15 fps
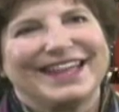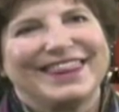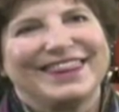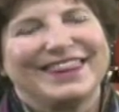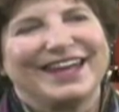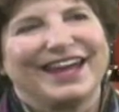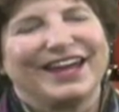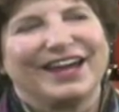
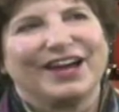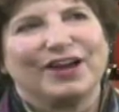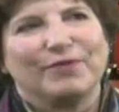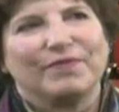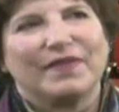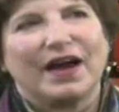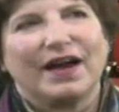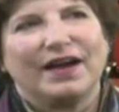They
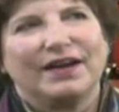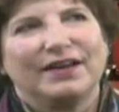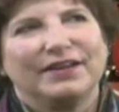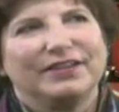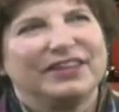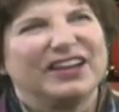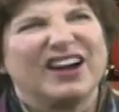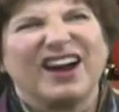um,
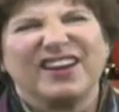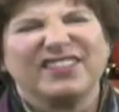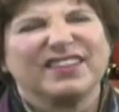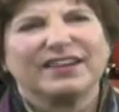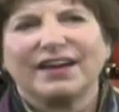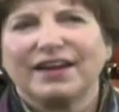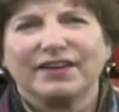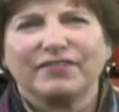they aren't the
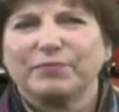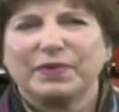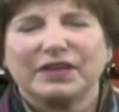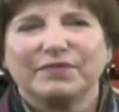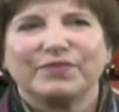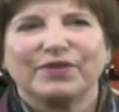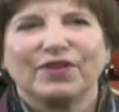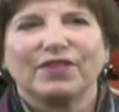kind of
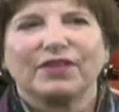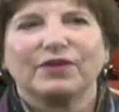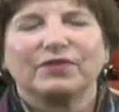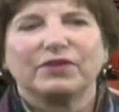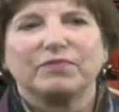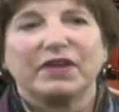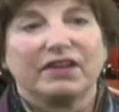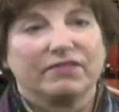people that
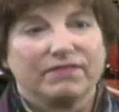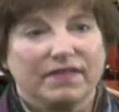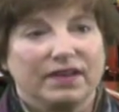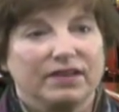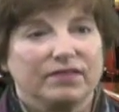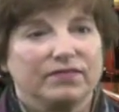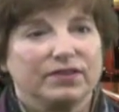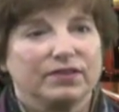would make
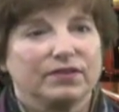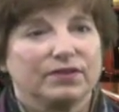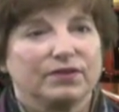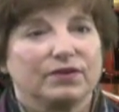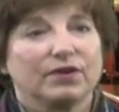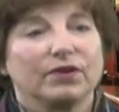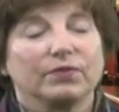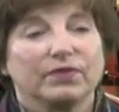fun of
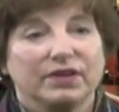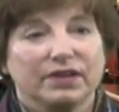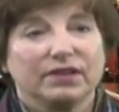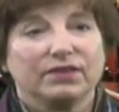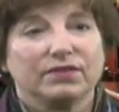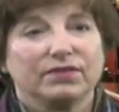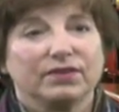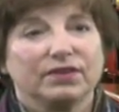you or
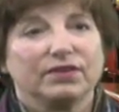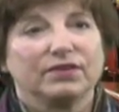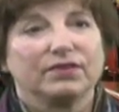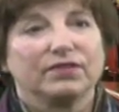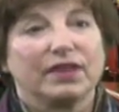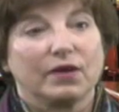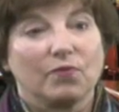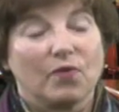ridicule
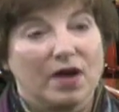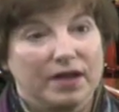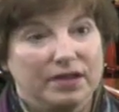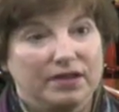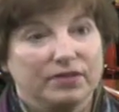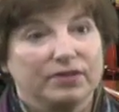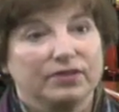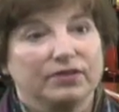you. They want
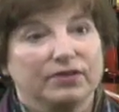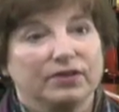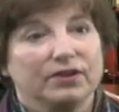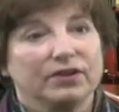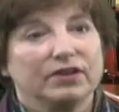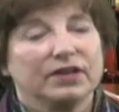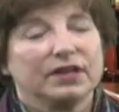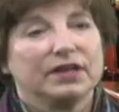you to
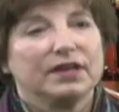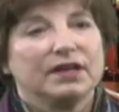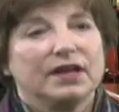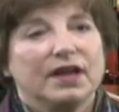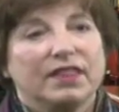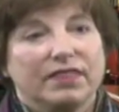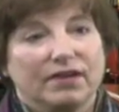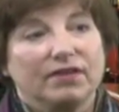learn.
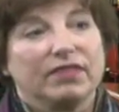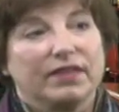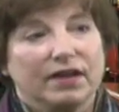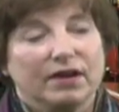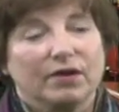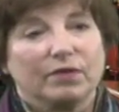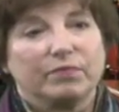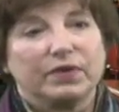They're
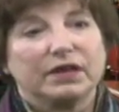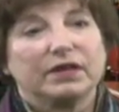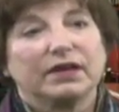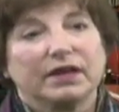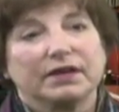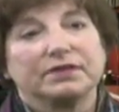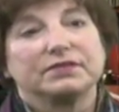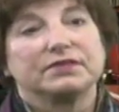there
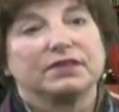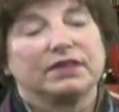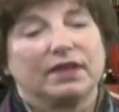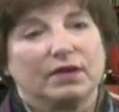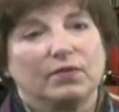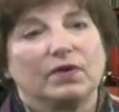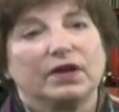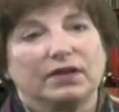because
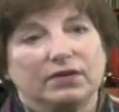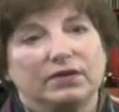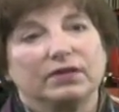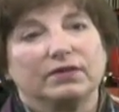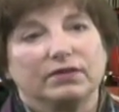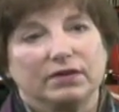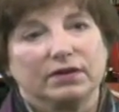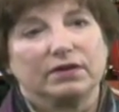they want you to
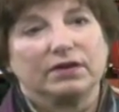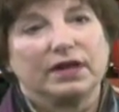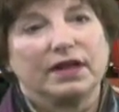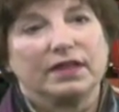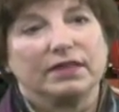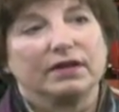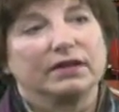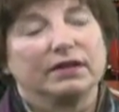learn,
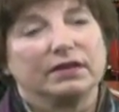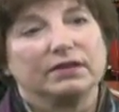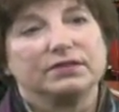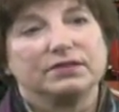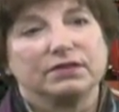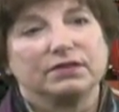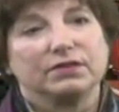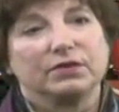and they're going to
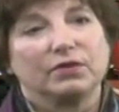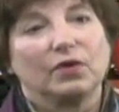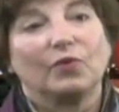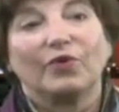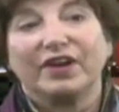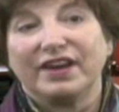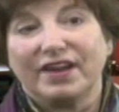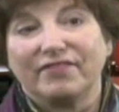do
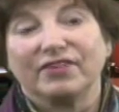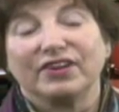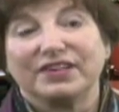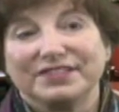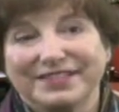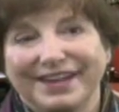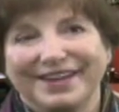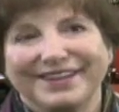whatever
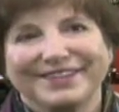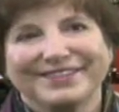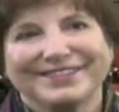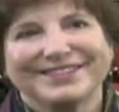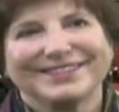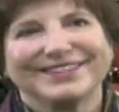it takes